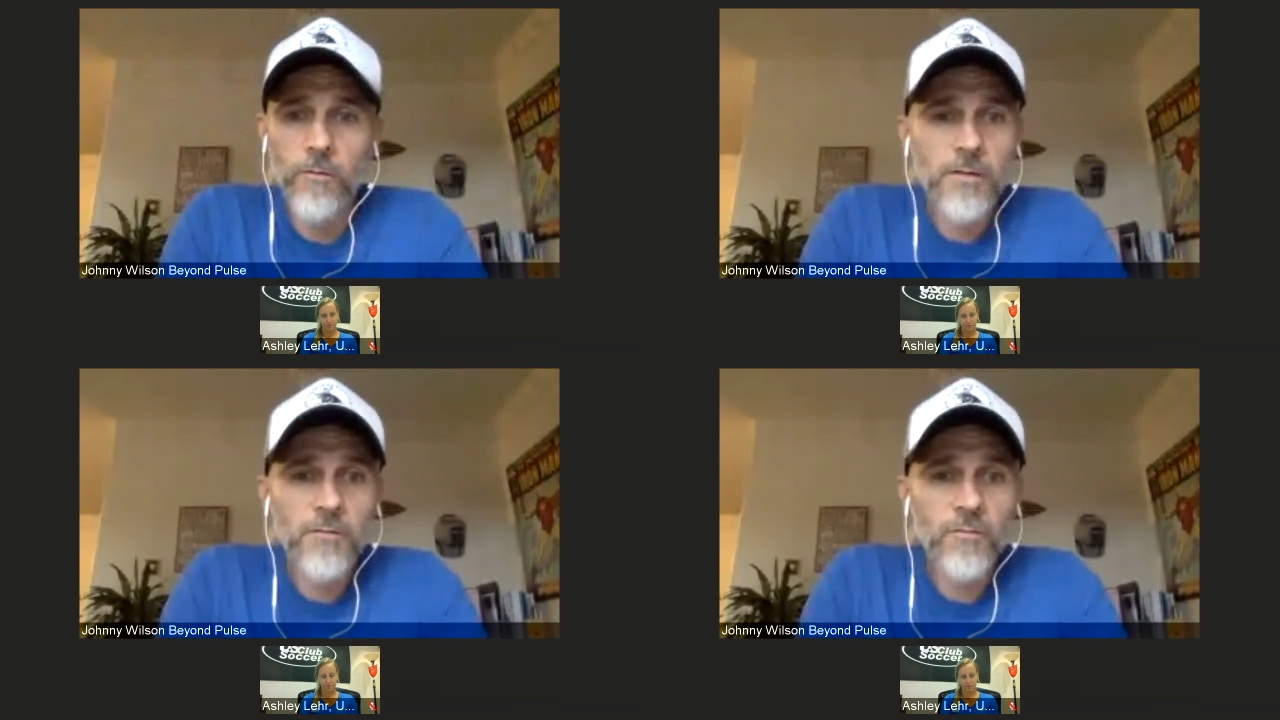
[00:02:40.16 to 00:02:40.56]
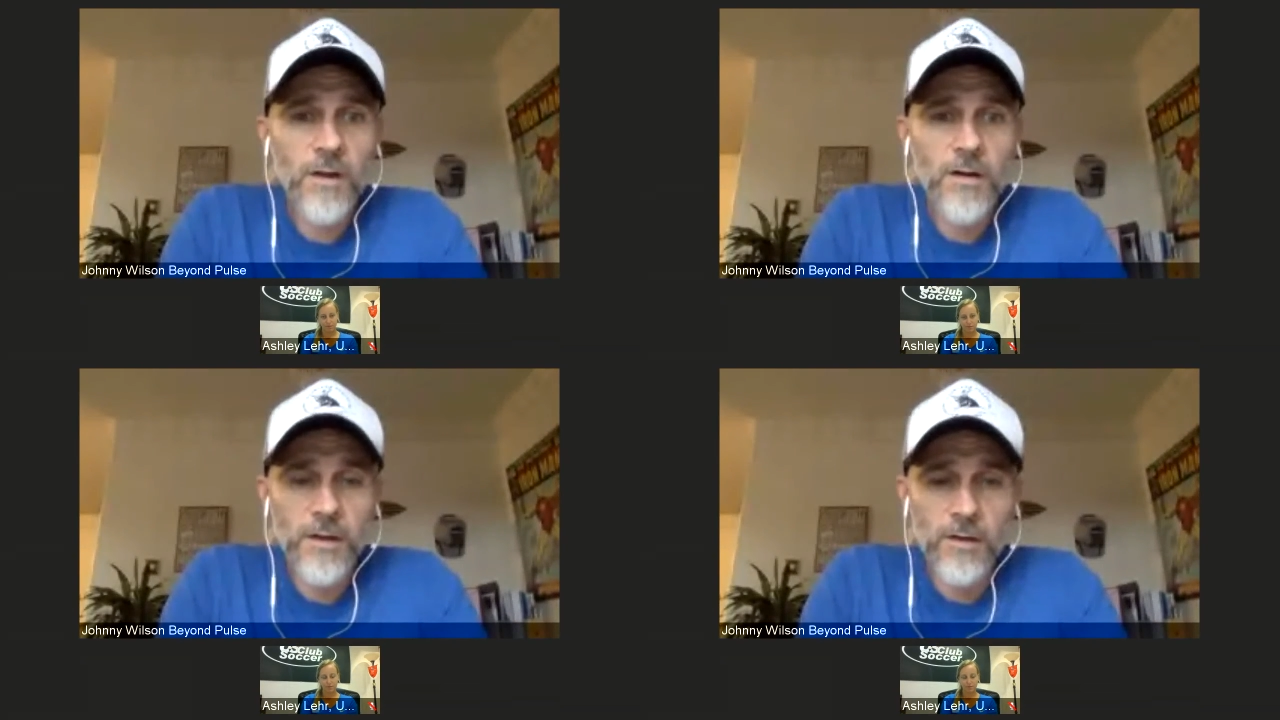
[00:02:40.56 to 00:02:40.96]

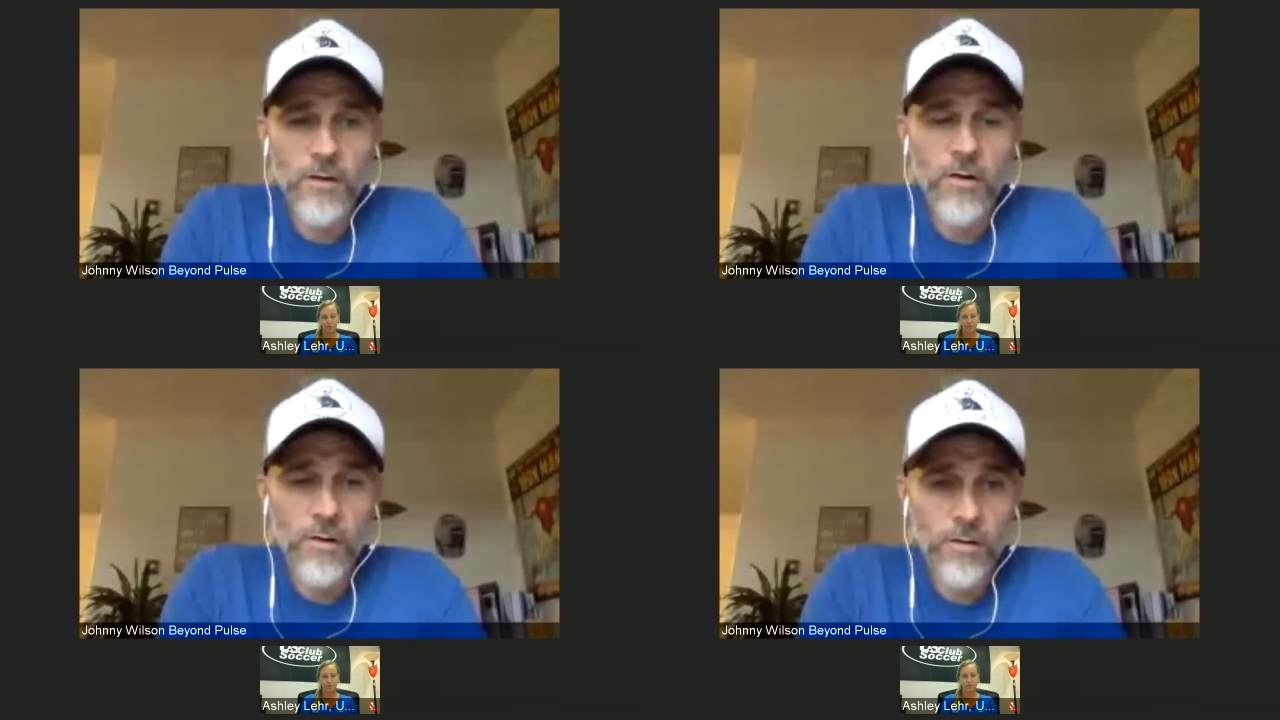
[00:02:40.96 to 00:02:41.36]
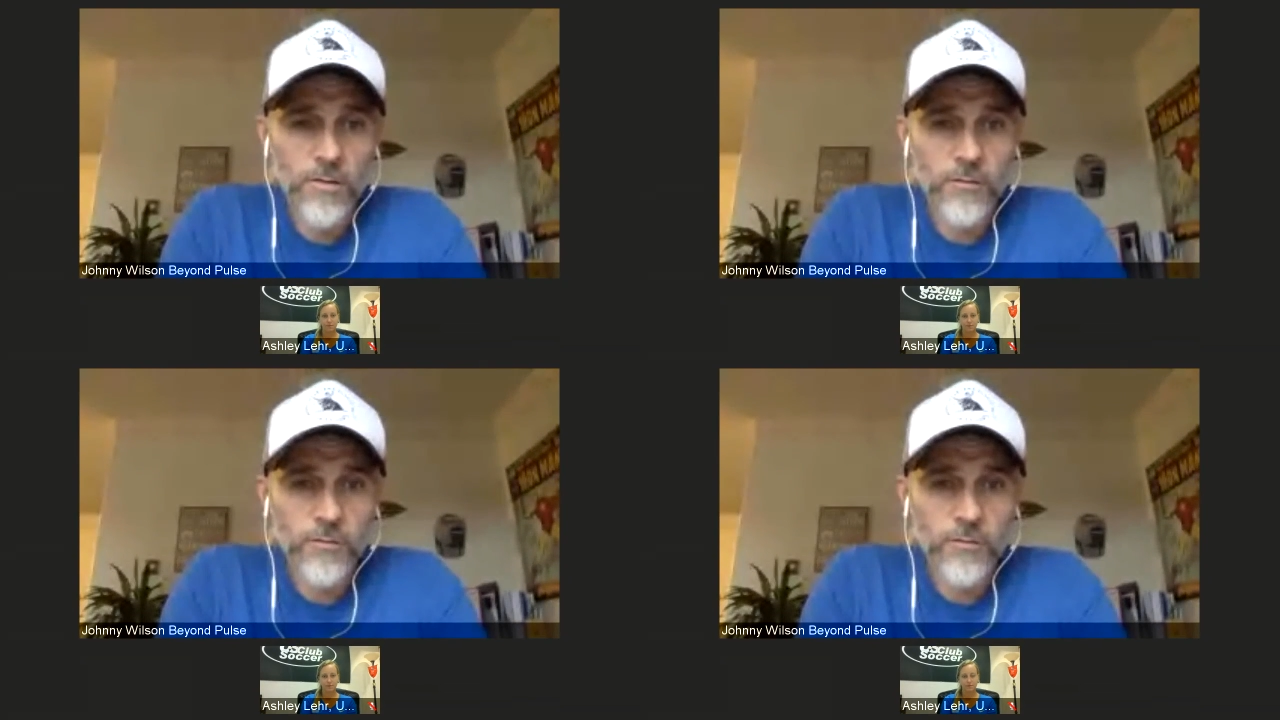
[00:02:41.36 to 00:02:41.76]
very rarely
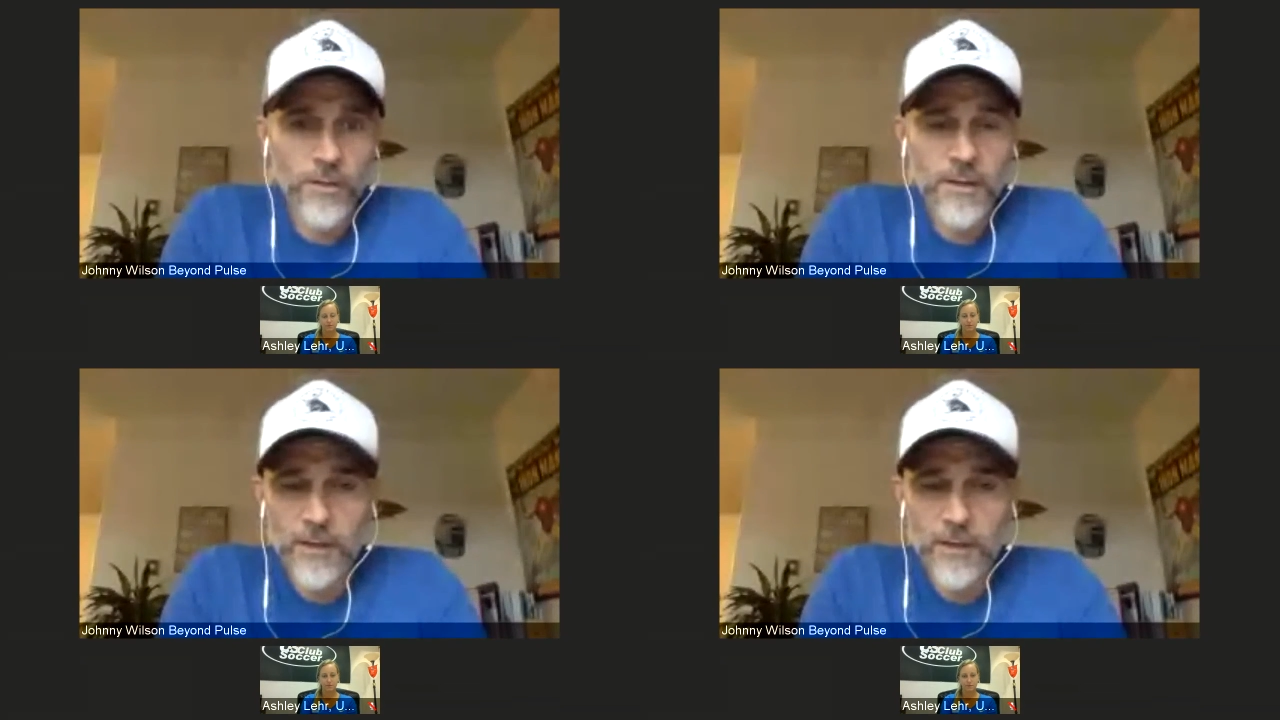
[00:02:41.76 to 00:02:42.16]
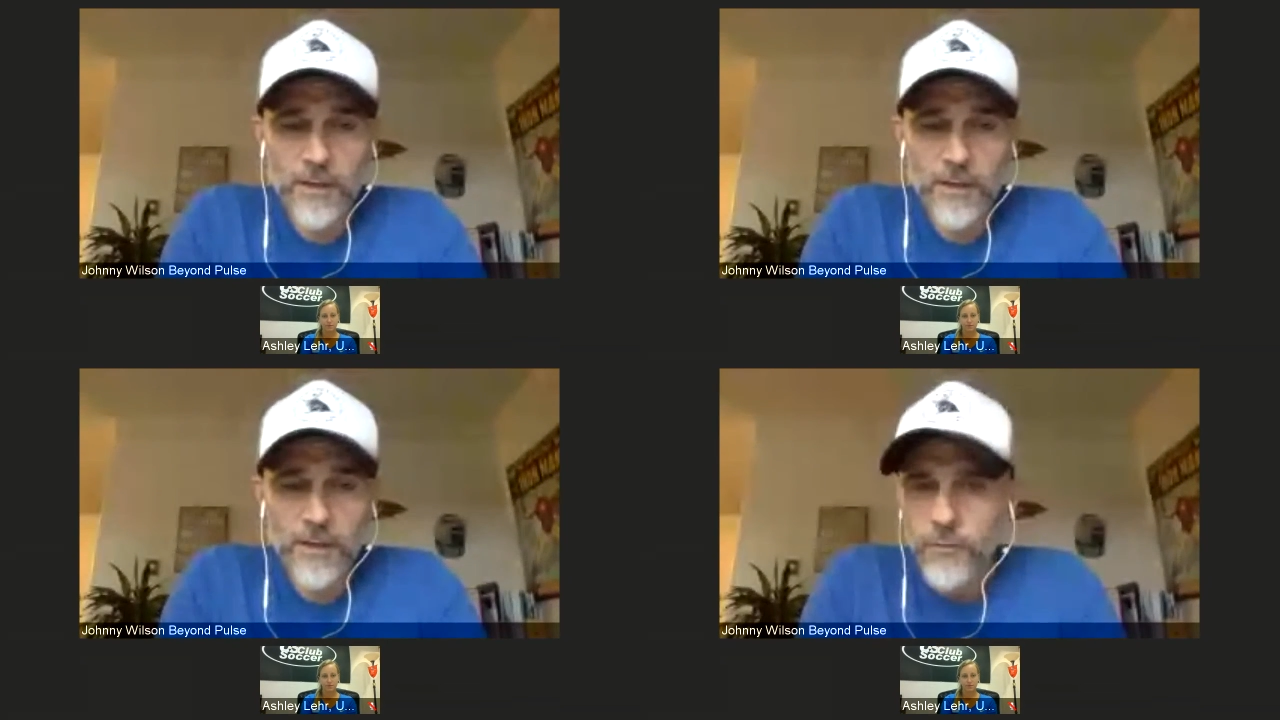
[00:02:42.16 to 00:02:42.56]
occur during the
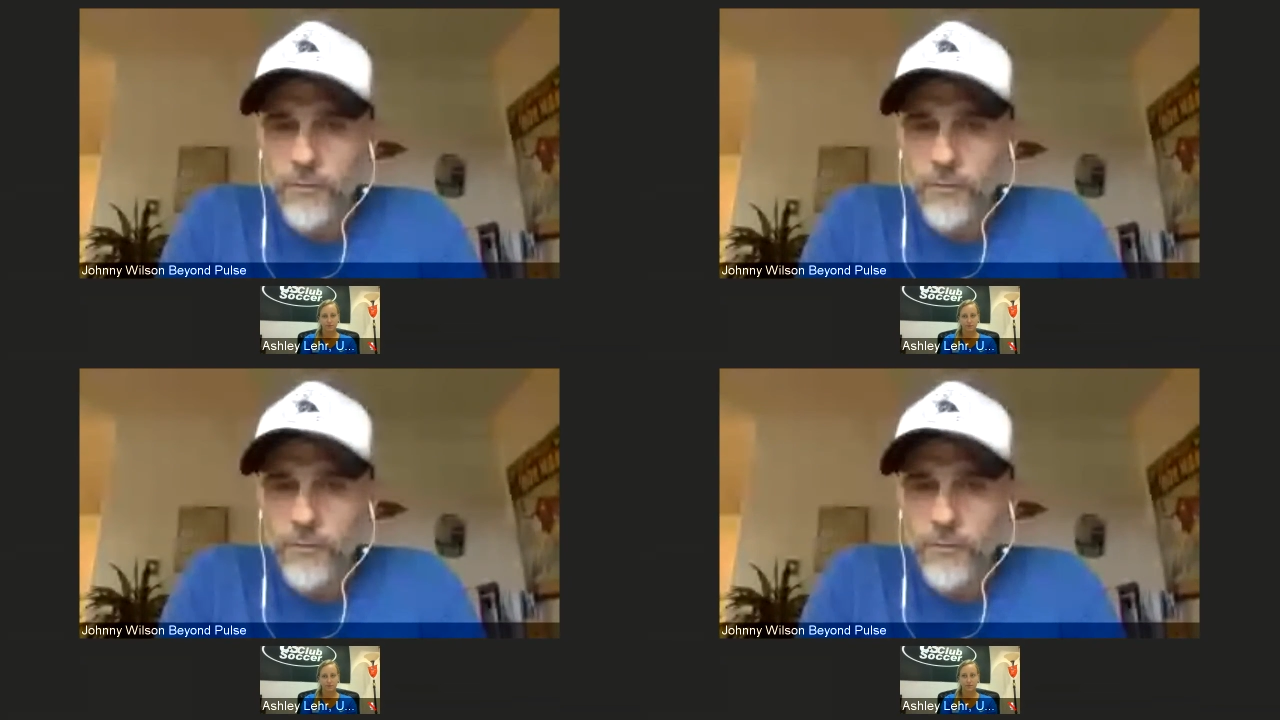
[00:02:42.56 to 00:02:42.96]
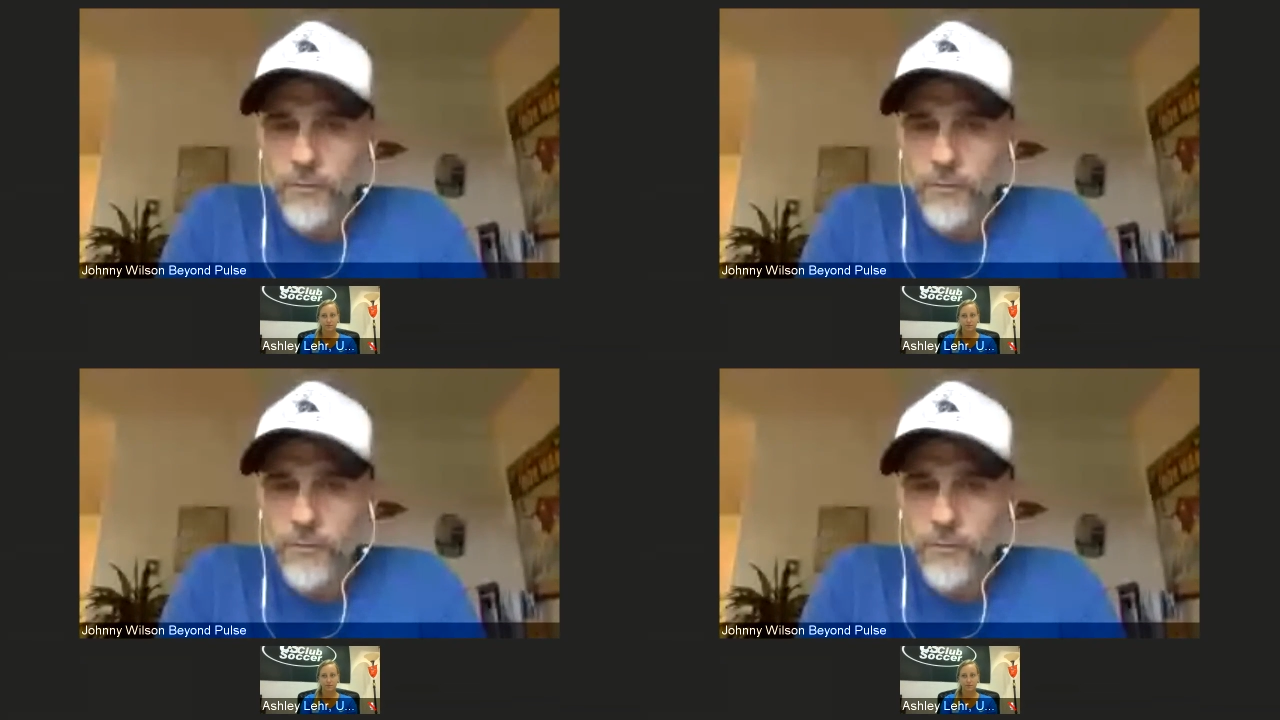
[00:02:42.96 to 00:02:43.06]
actual game.